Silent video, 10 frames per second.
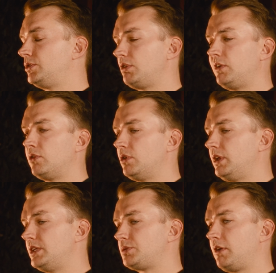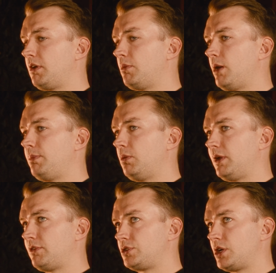3, 4 years, whatever it might be,
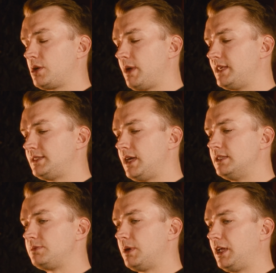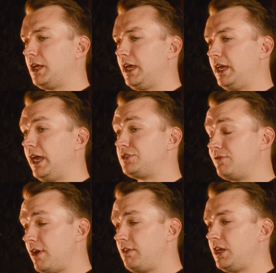whatever structure makes sense, but it's
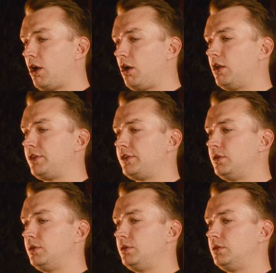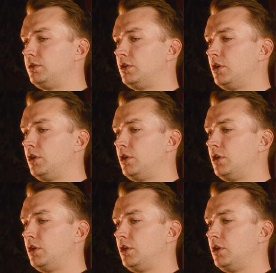very hard to